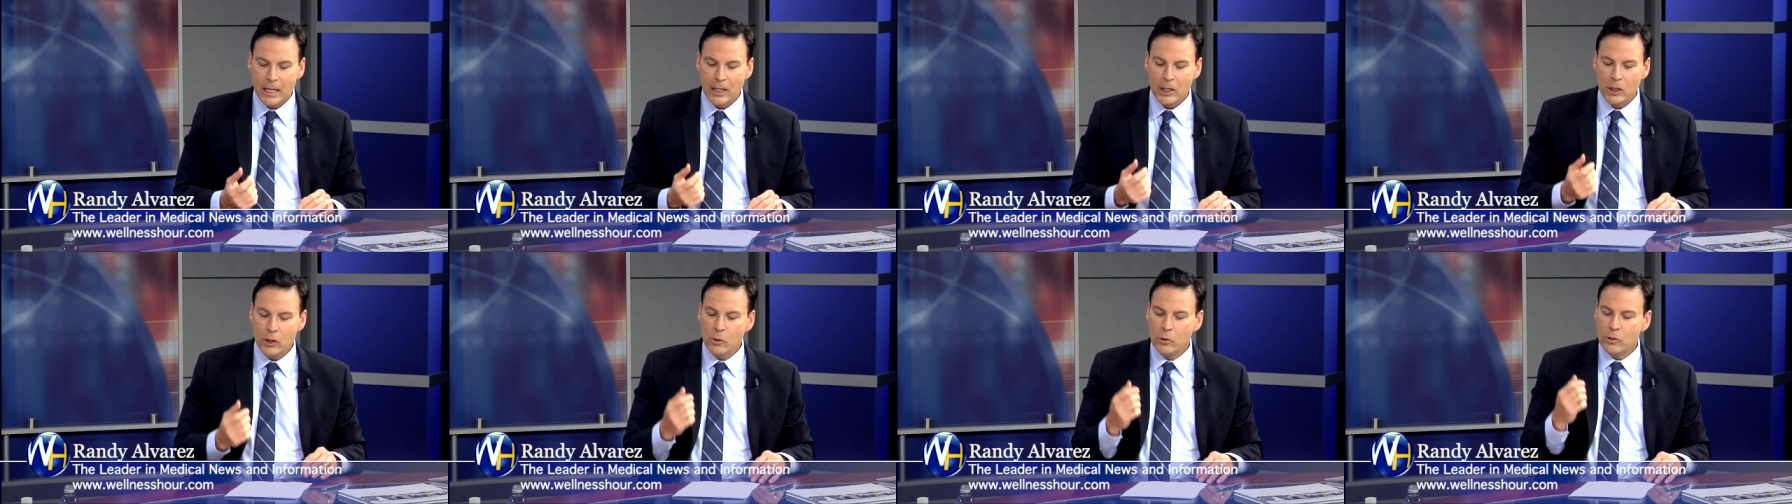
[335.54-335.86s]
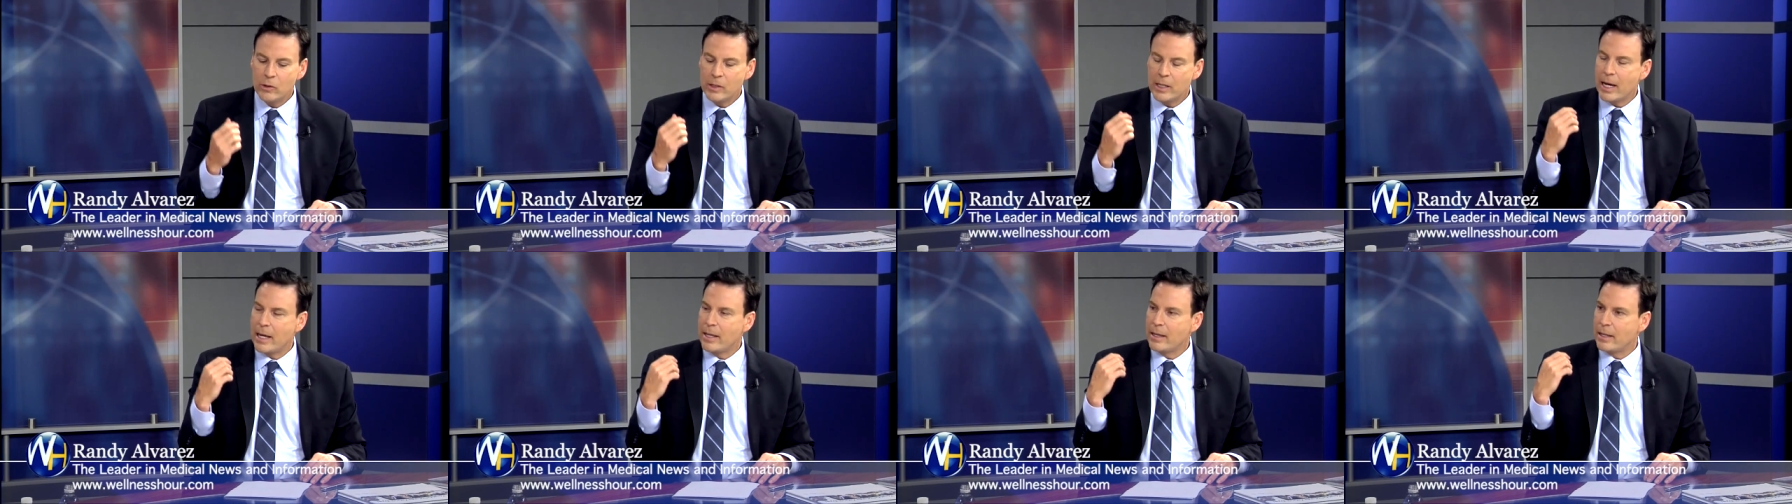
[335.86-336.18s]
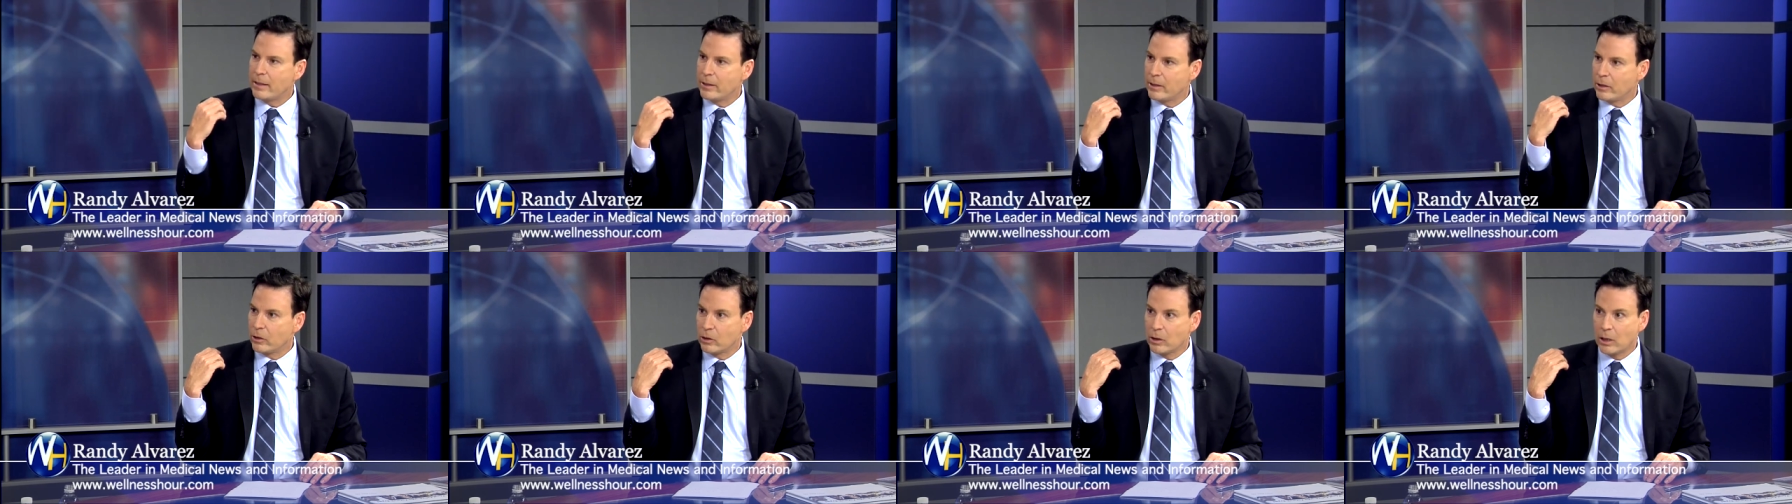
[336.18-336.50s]
you say
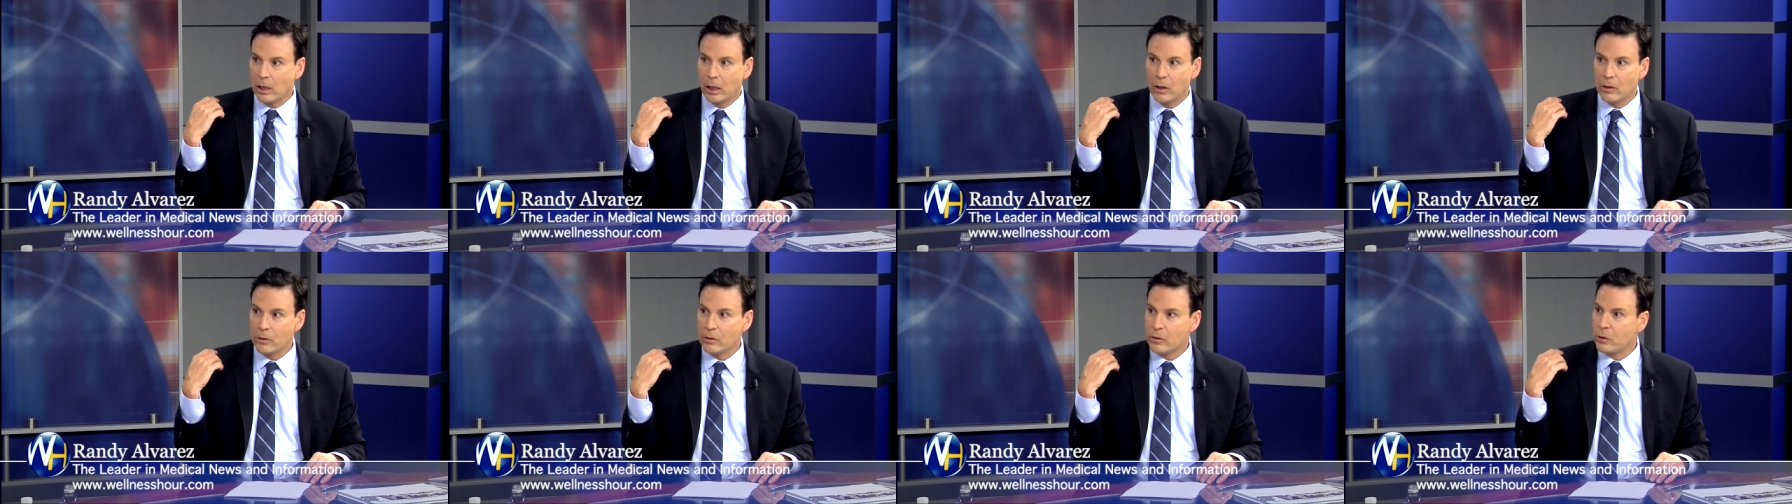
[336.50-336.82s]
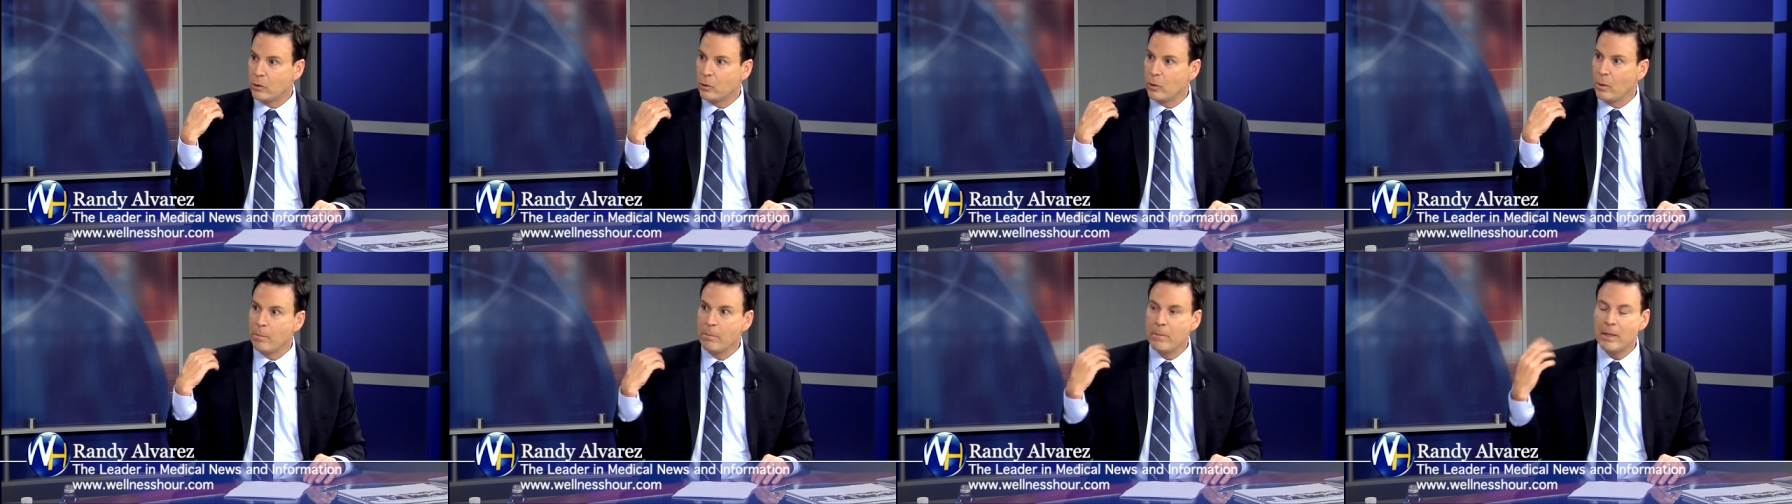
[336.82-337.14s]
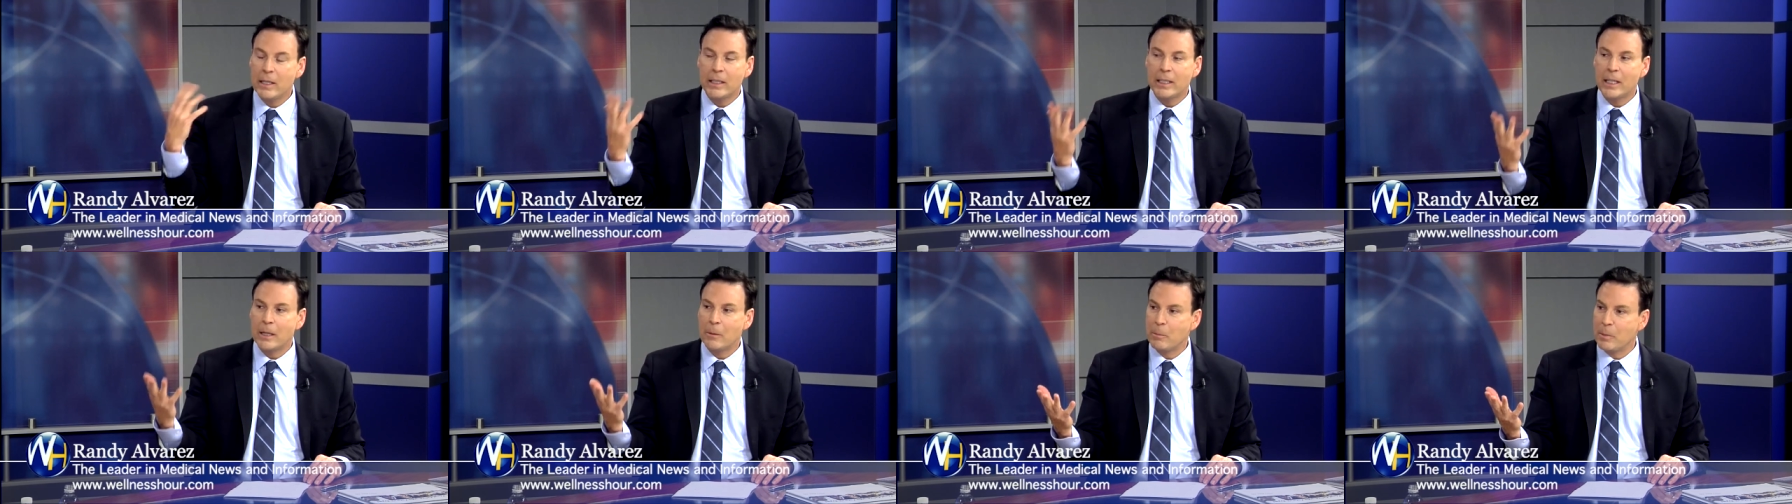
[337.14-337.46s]
that there's close to a
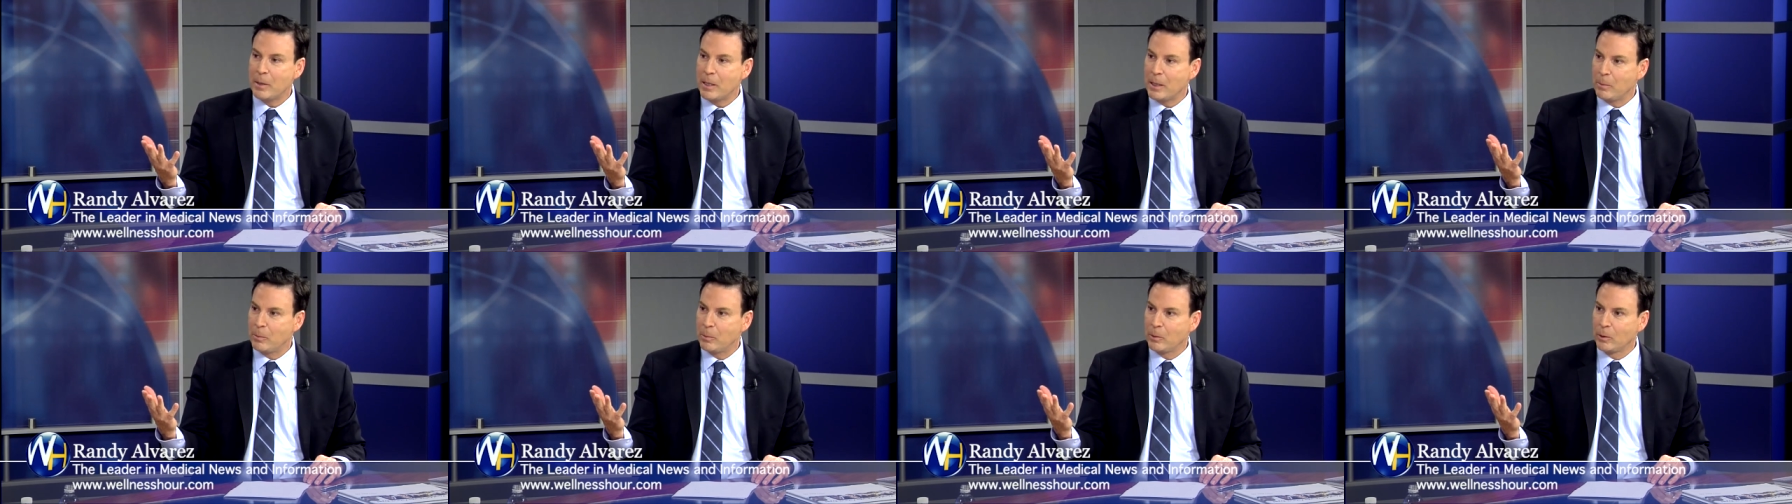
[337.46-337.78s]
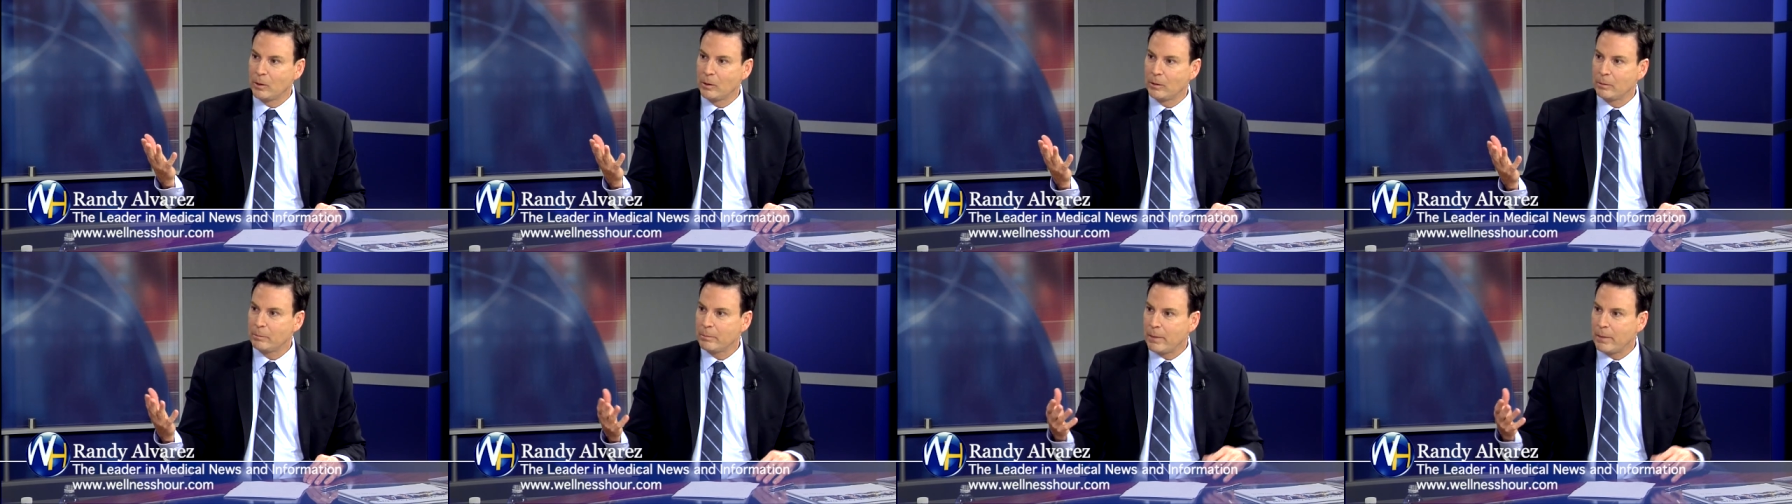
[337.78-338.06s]
million people,